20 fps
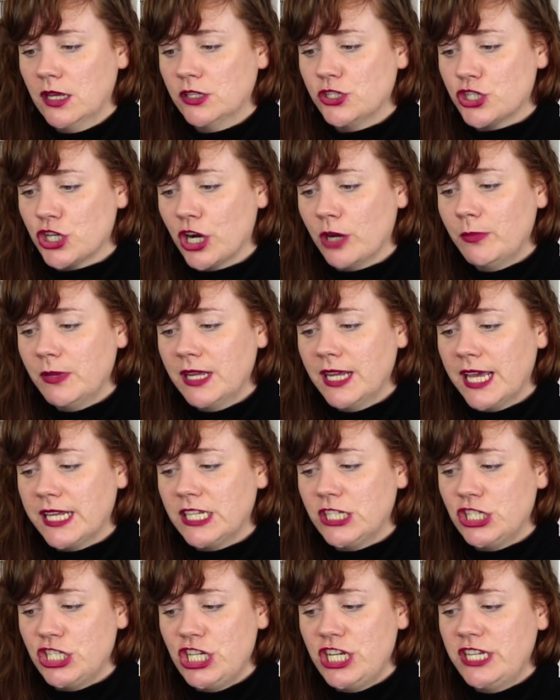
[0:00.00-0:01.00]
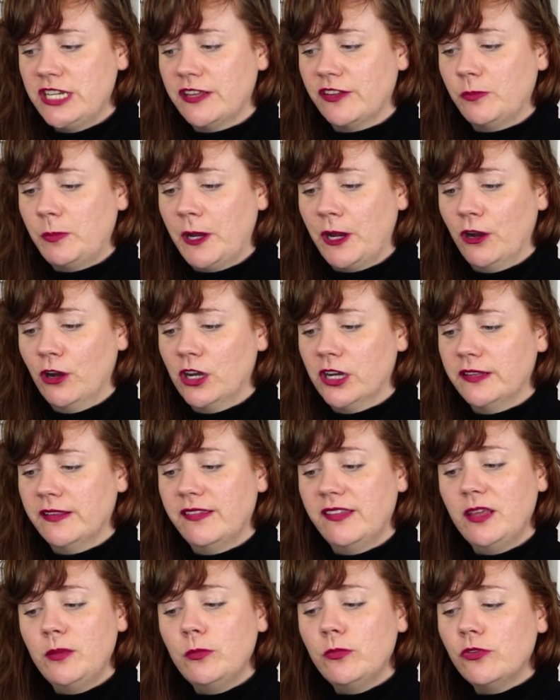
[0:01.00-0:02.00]
Charming and ingenious, Paragon
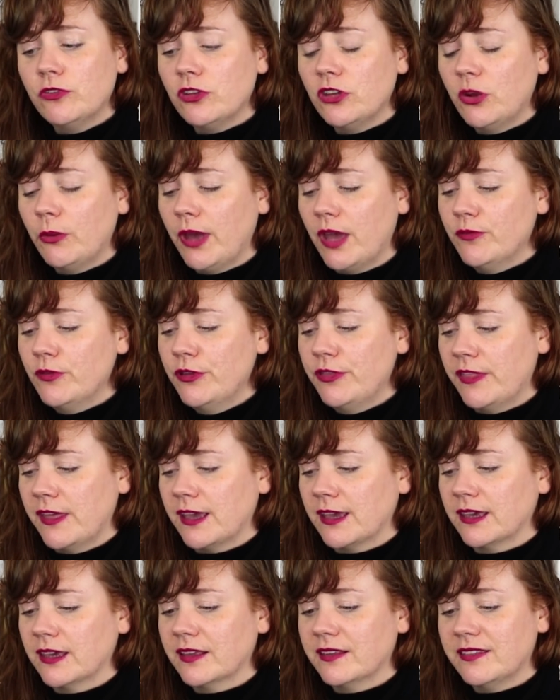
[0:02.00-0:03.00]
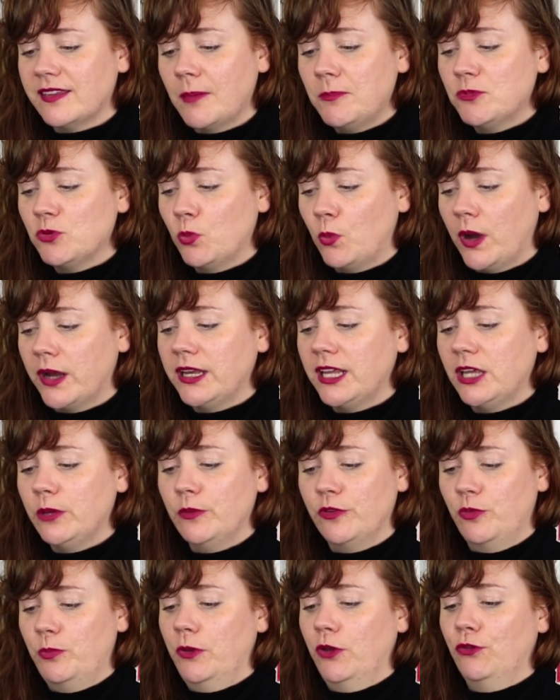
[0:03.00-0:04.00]
seems to know everything except what he
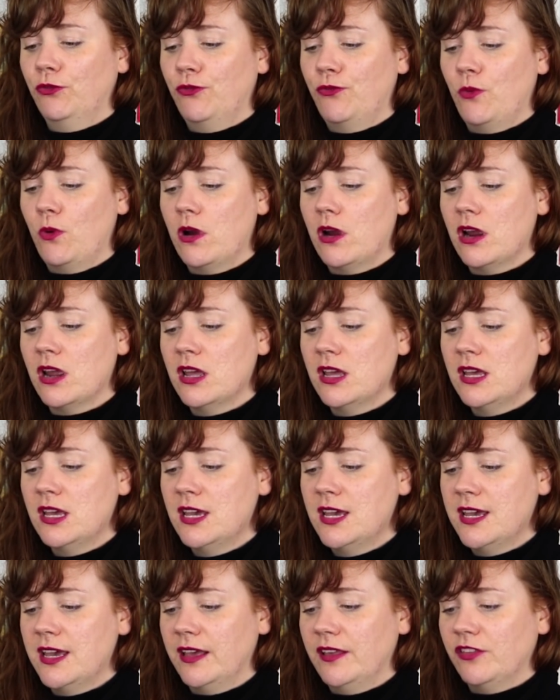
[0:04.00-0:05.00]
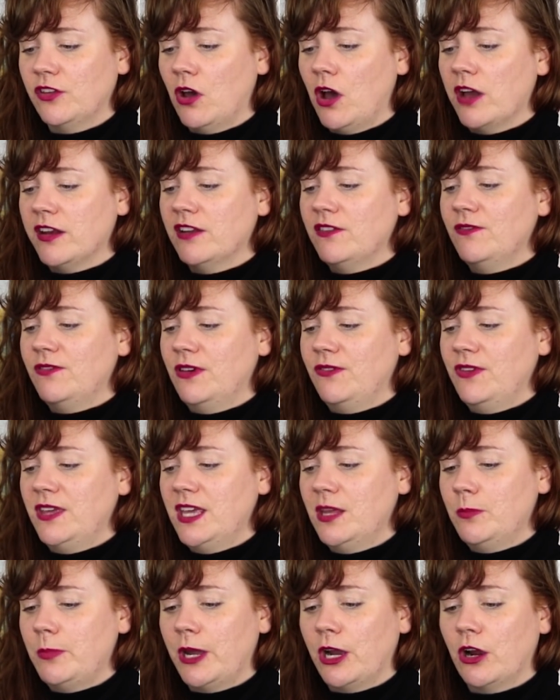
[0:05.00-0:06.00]
was built for. As Auden,
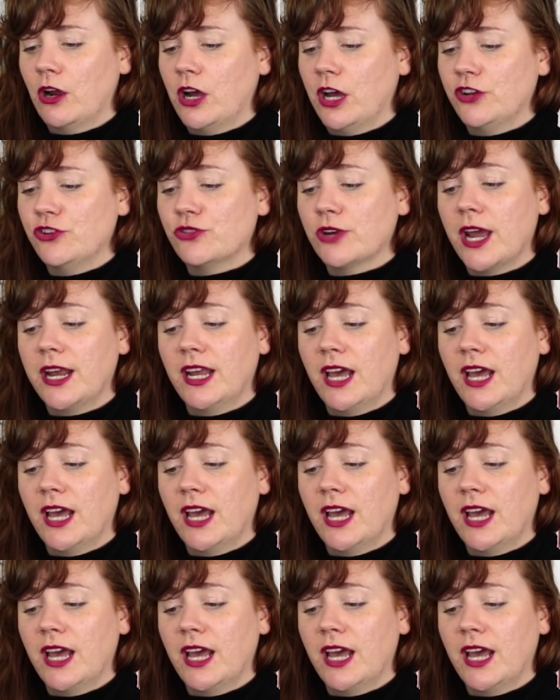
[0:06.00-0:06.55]
Vivi, and Paragon try